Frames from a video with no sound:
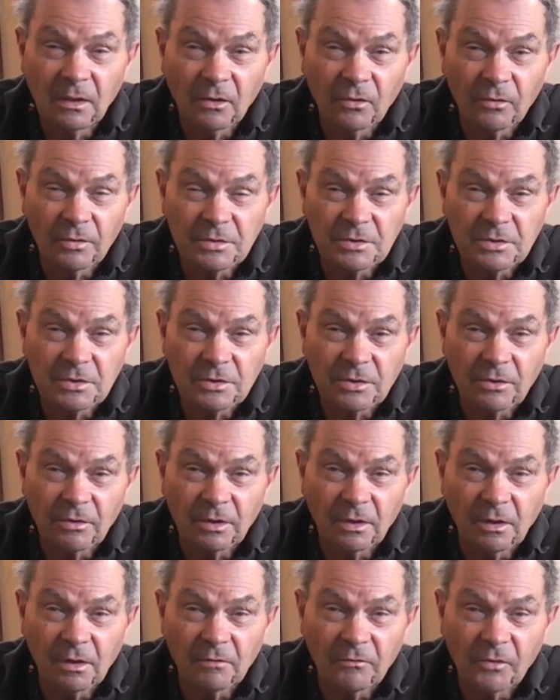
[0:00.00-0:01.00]
always just got
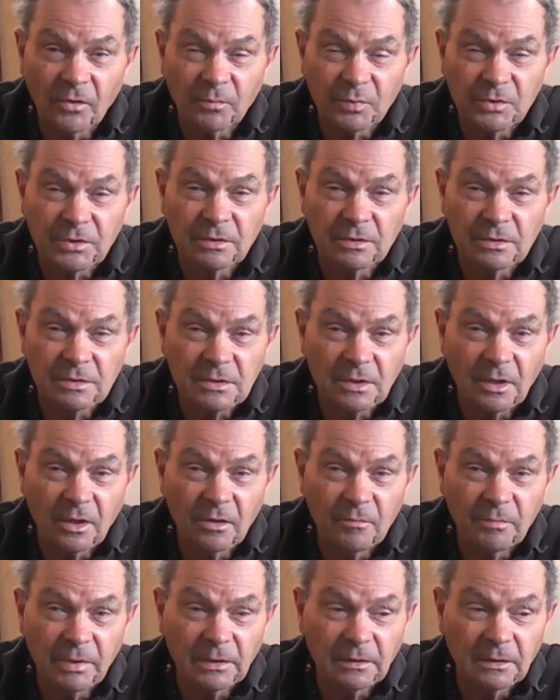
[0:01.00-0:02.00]
a lot of options
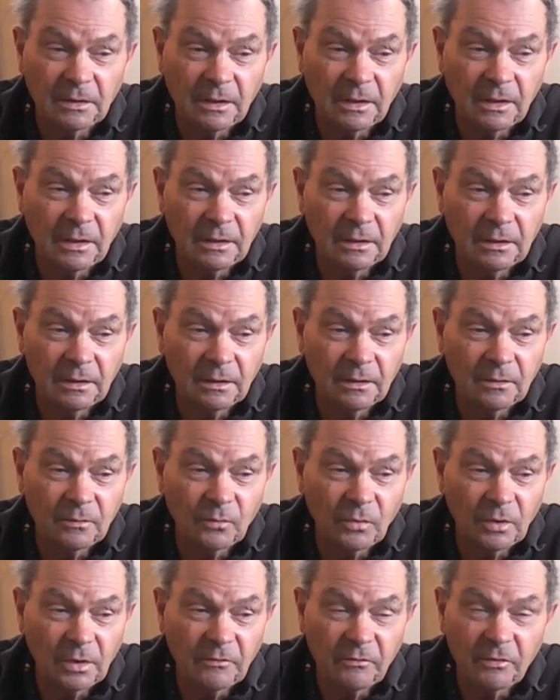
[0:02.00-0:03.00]
open and uh,
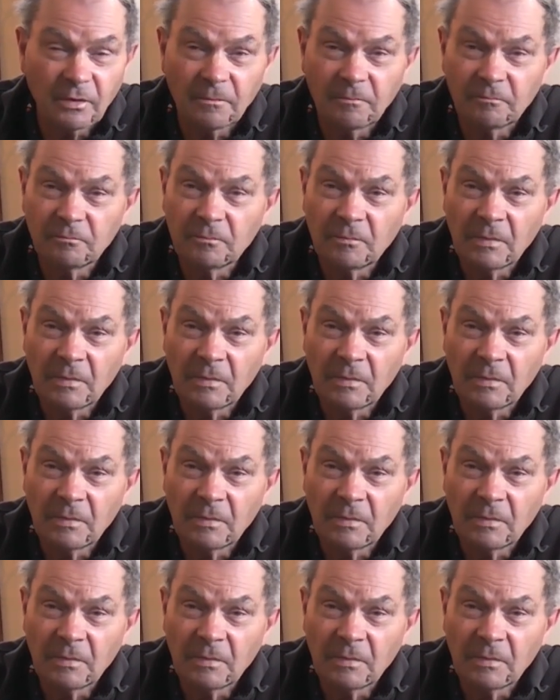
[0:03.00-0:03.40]
whatever